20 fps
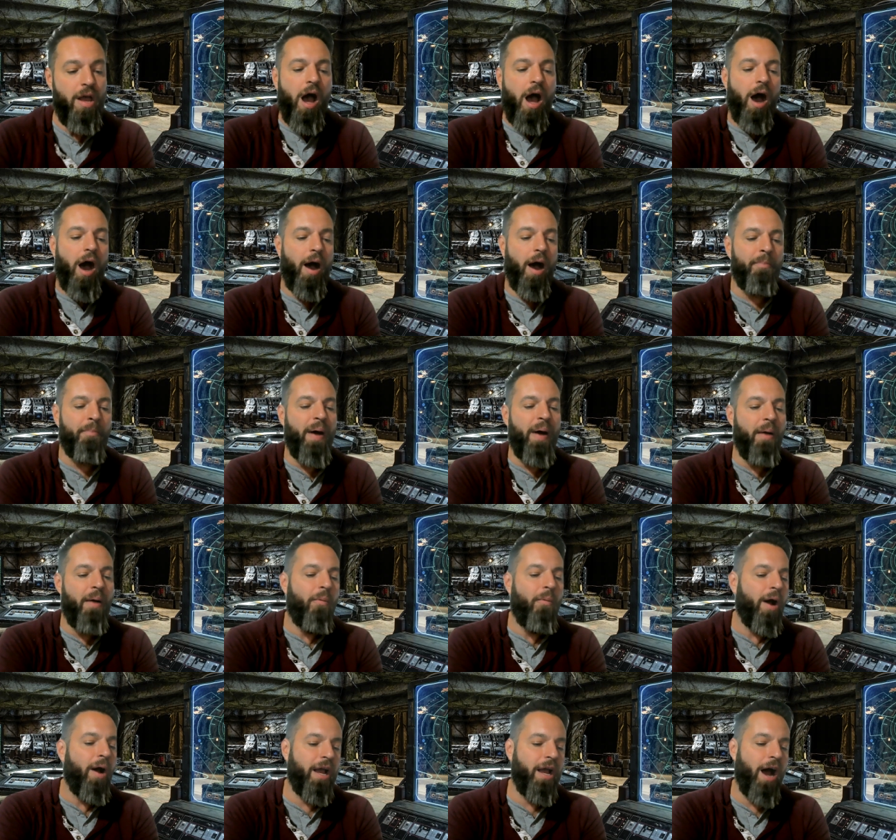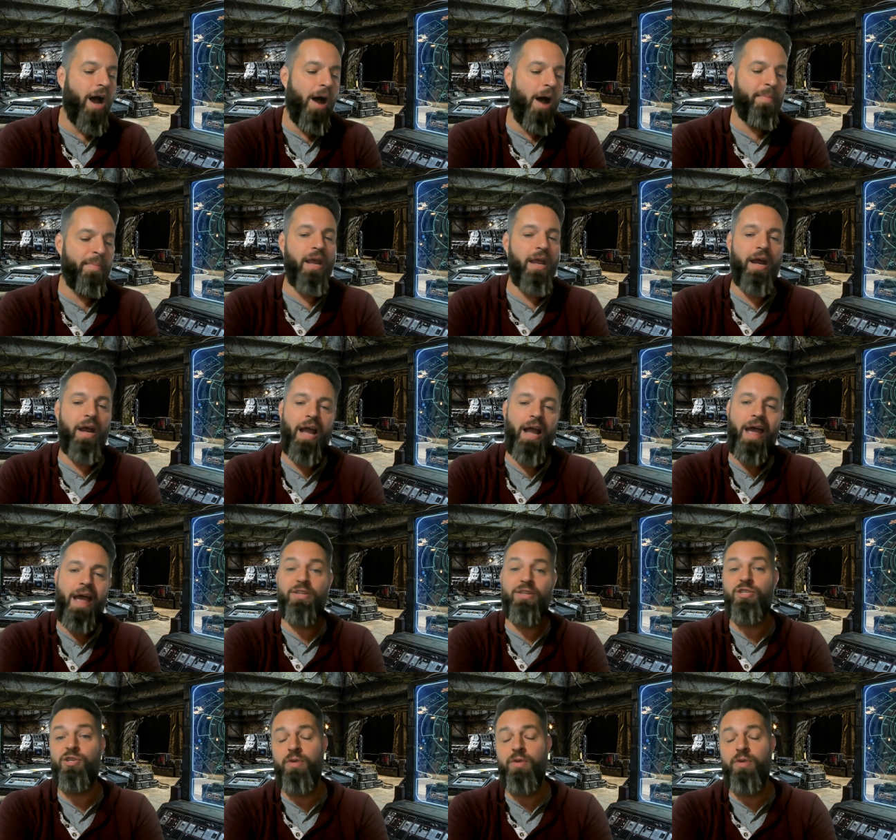Um, but what caught me, and I have
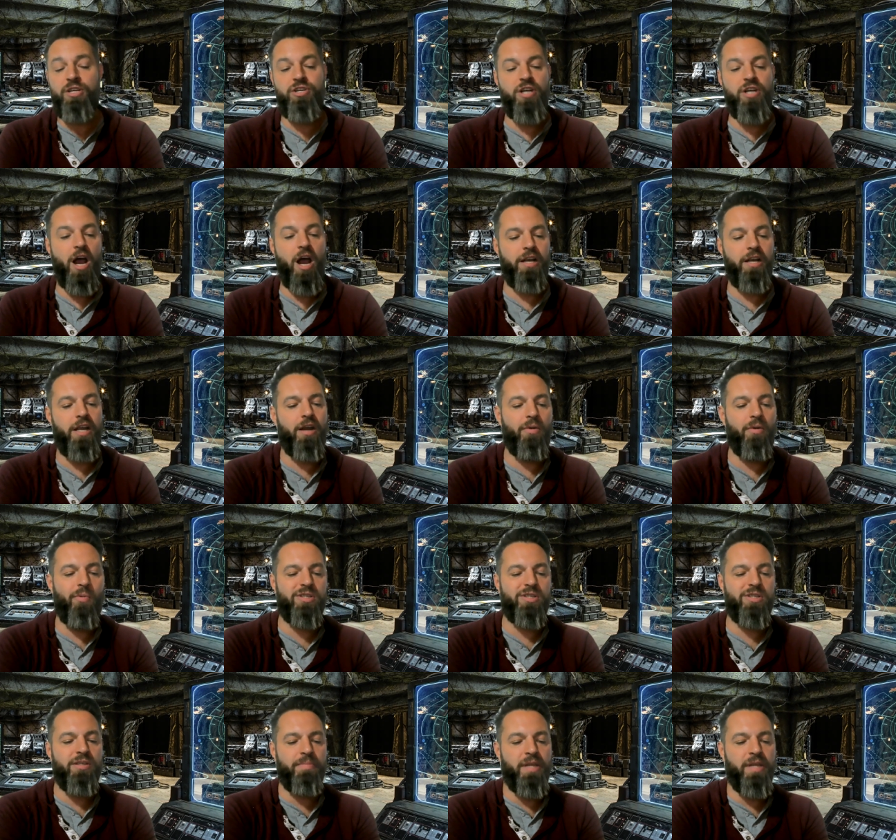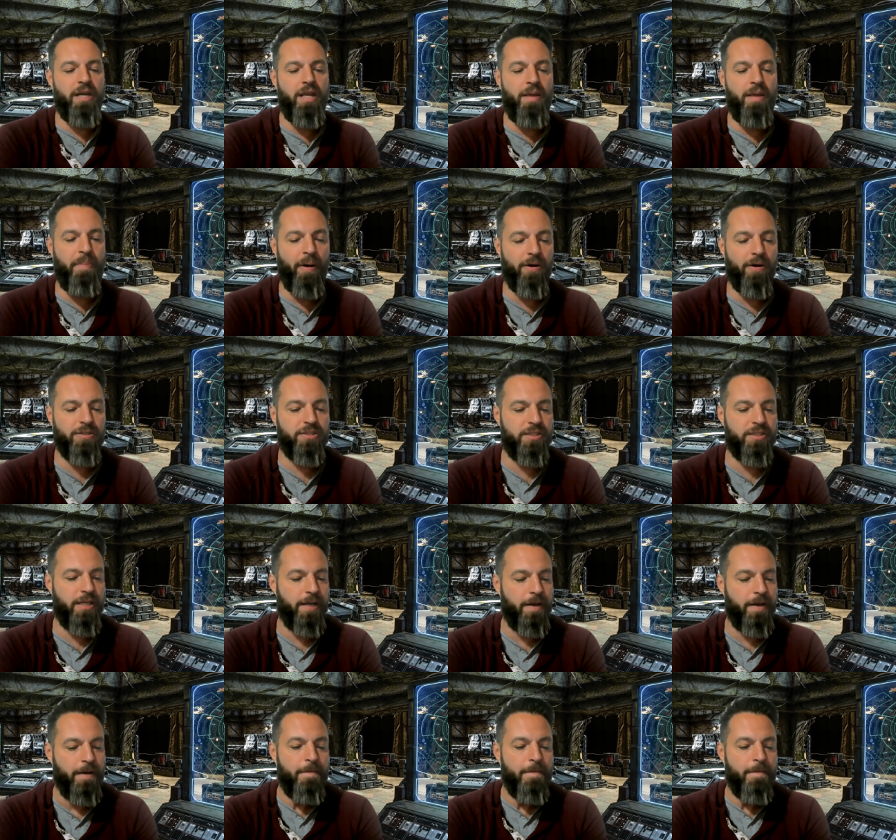it screenshotted here, was something he
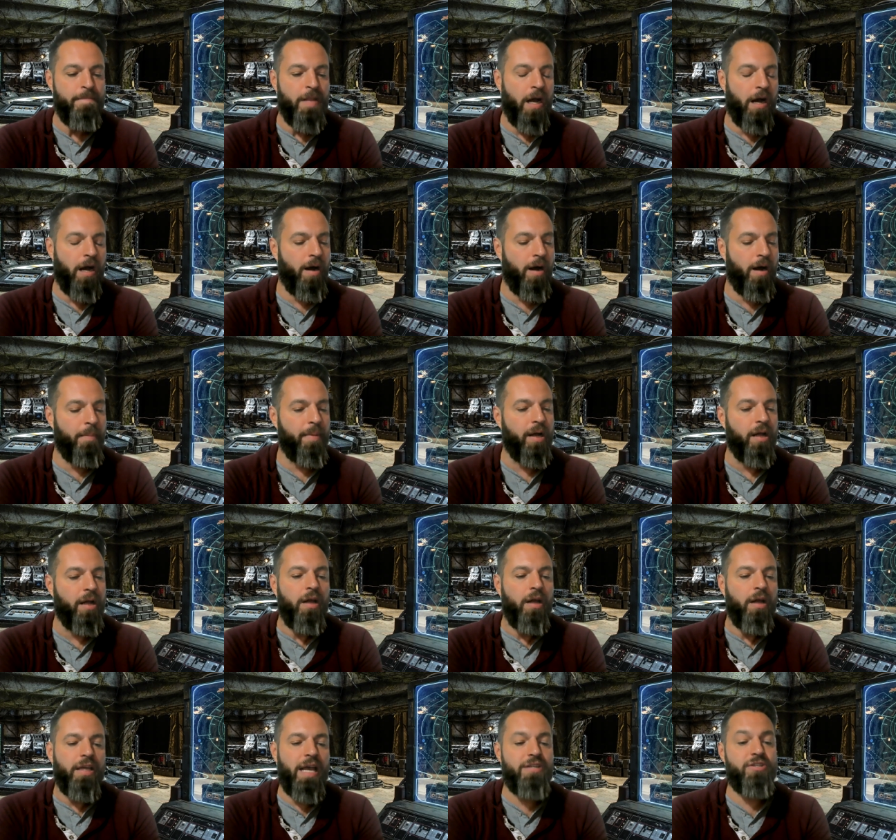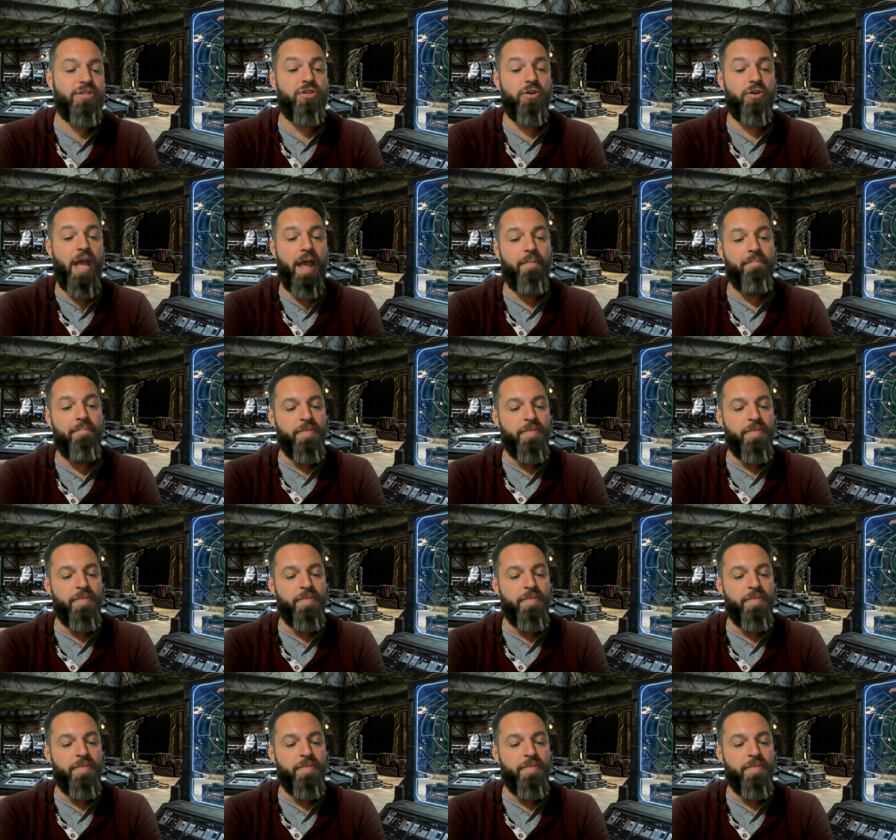posted um, yesterday,